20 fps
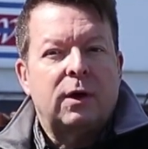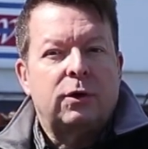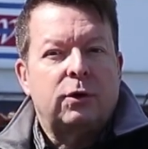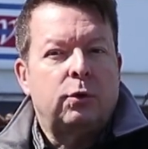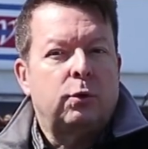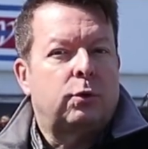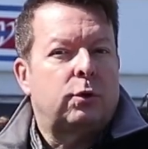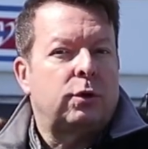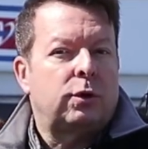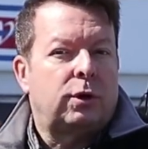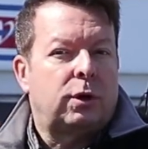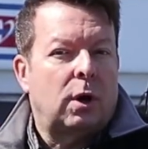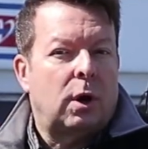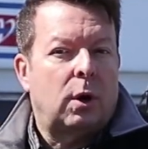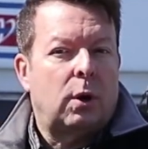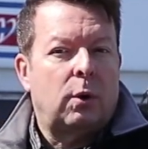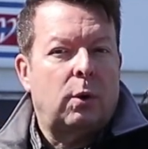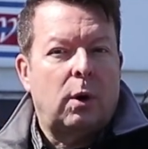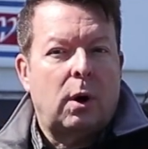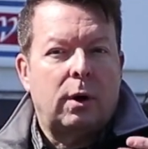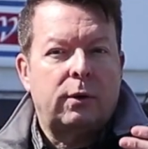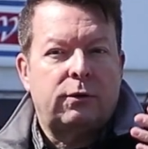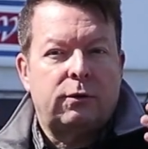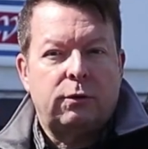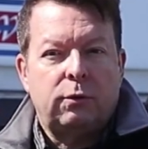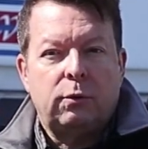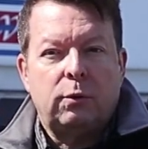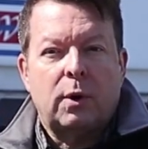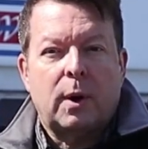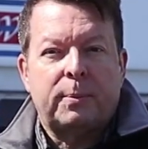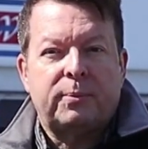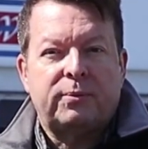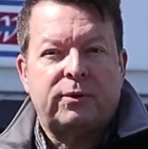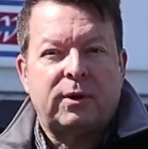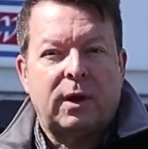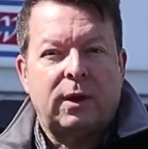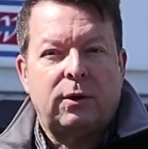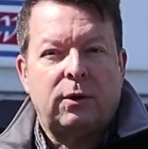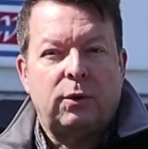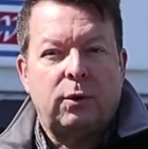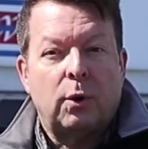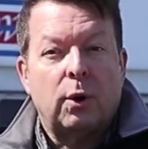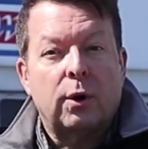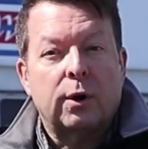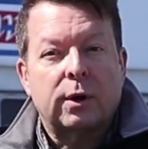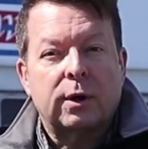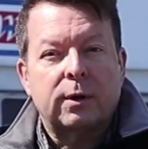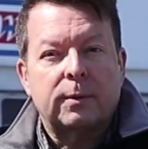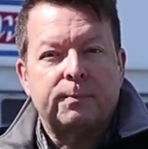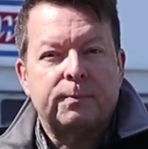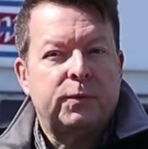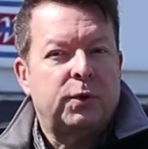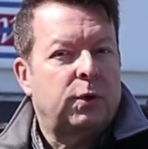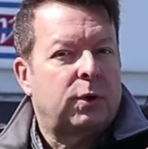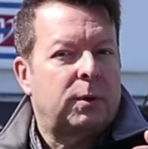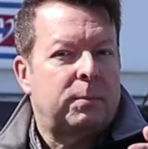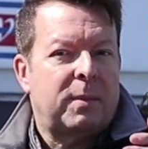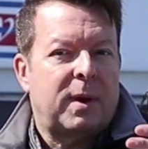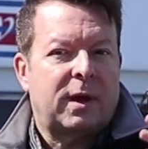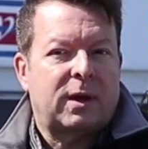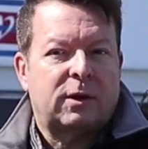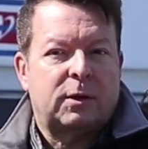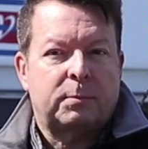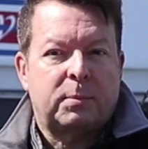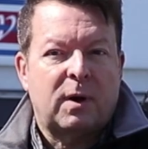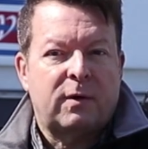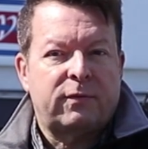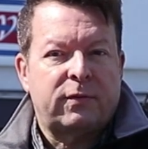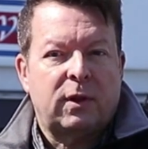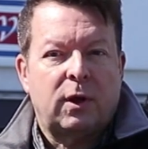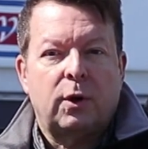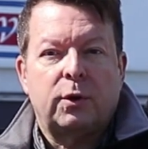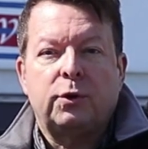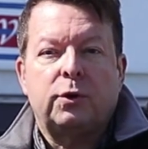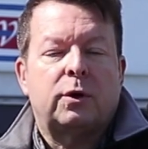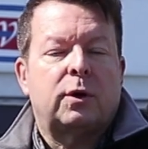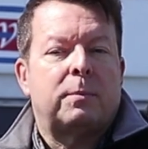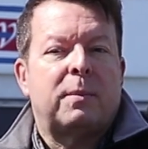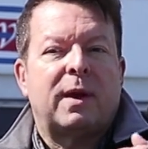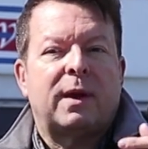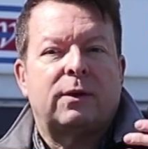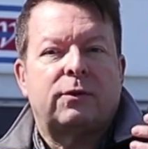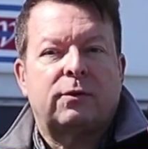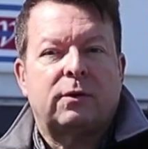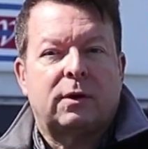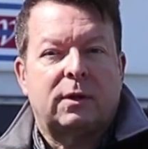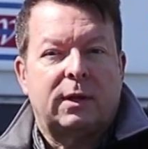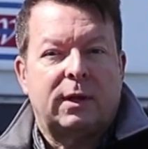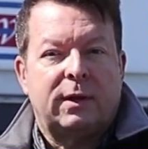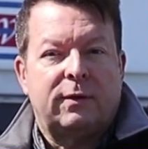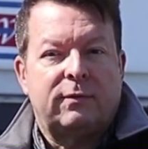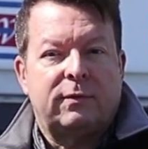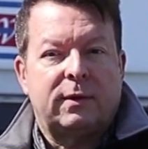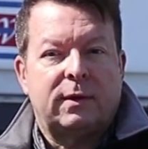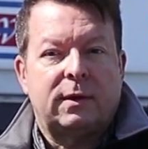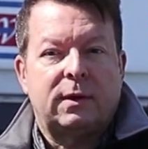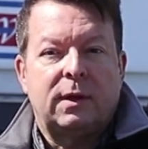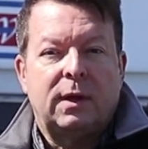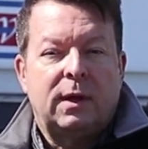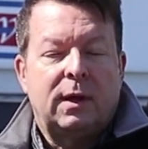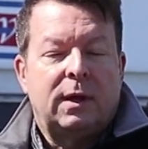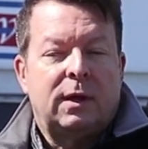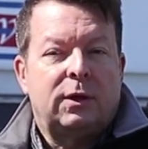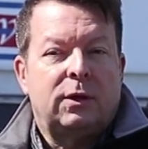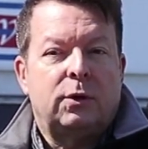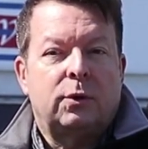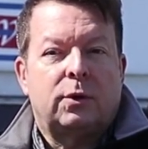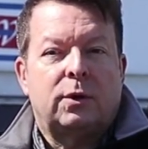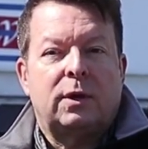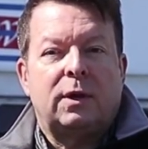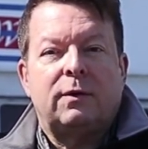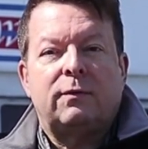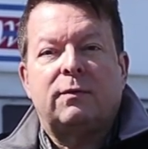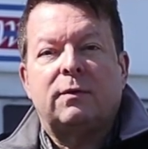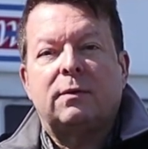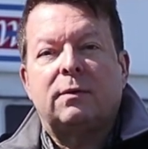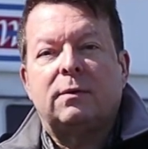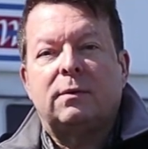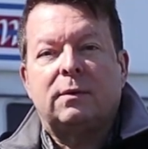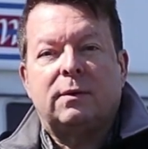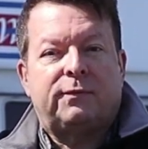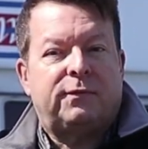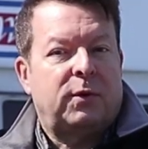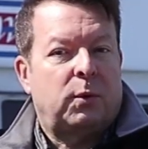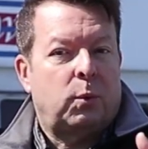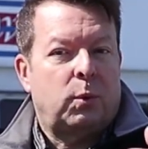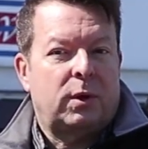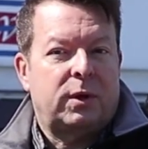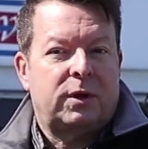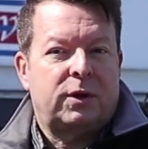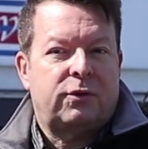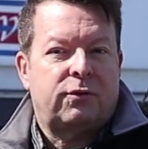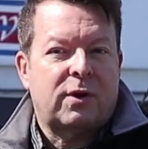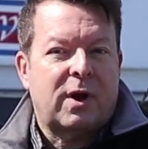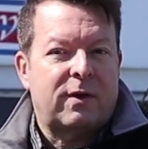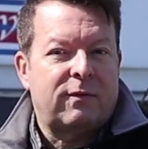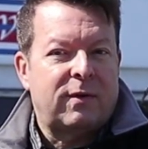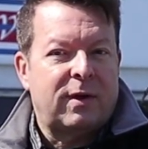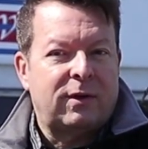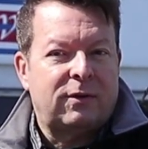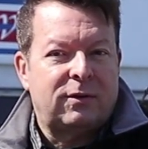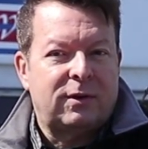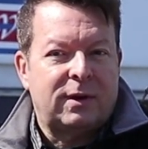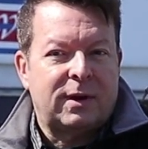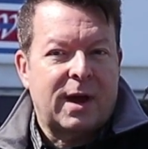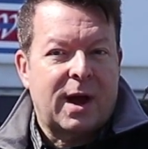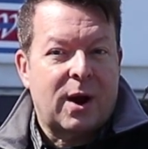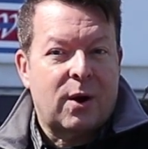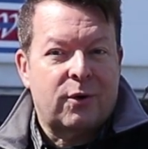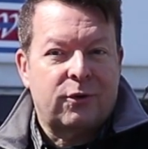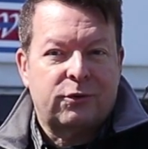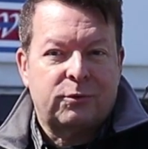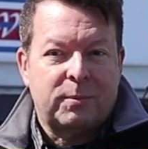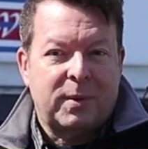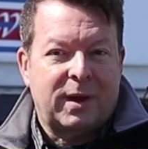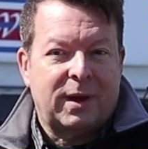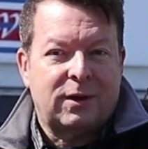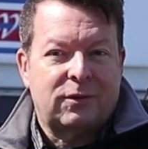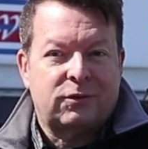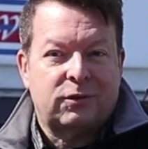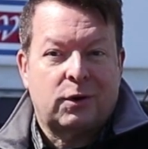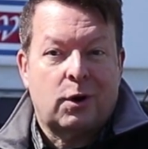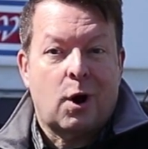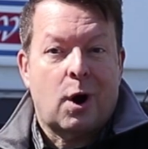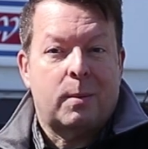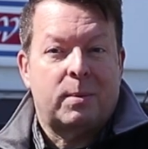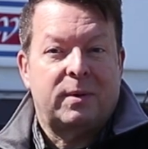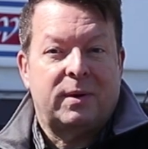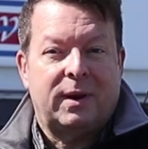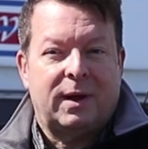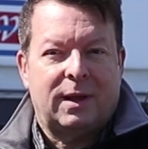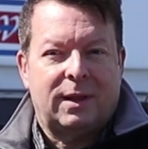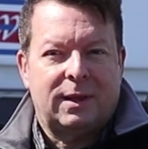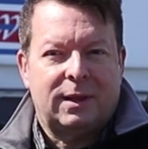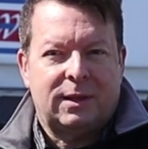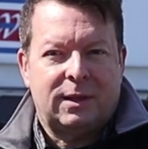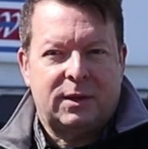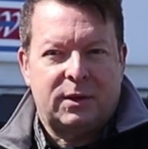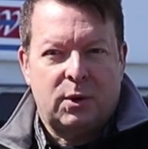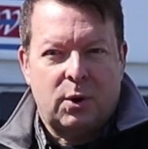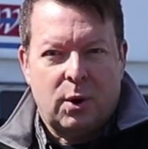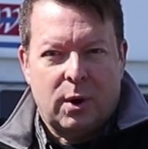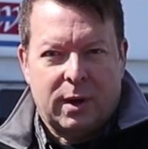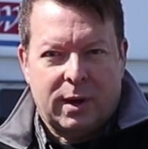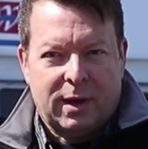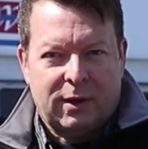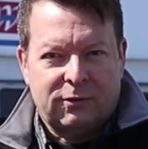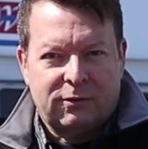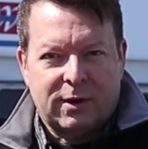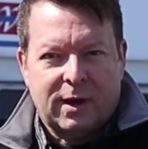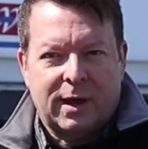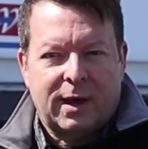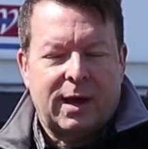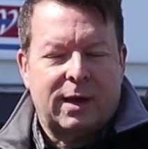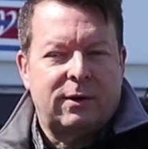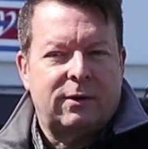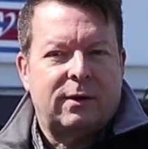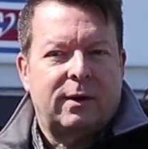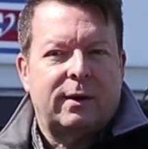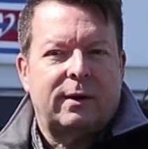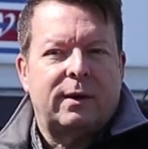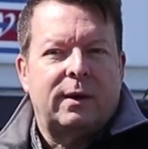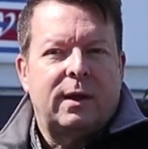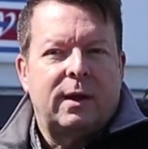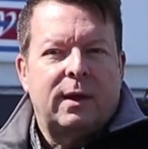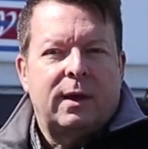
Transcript: you could go to upstate New York, you could make it to Buffalo, you could make it to Cleveland, you could even, if you're willing to drive 18 hours, make it to Carbondale, Illinois, as I had done